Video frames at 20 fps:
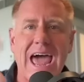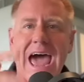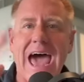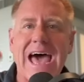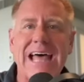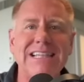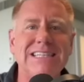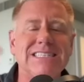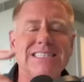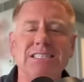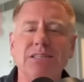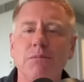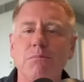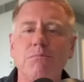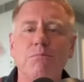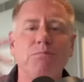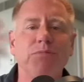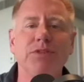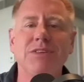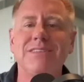add
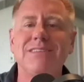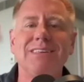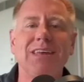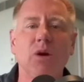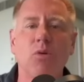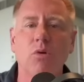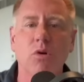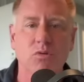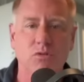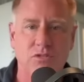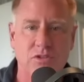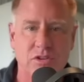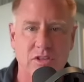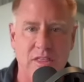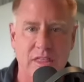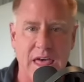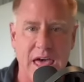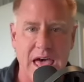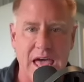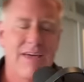some zeros to
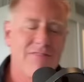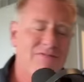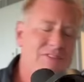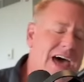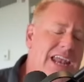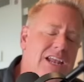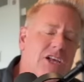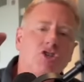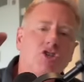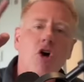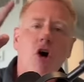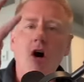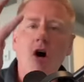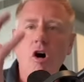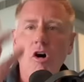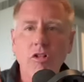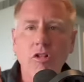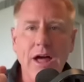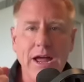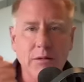that. And that is
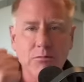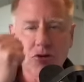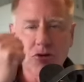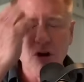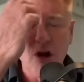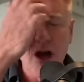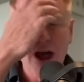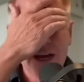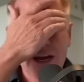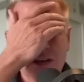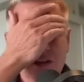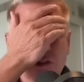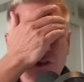all I am trying to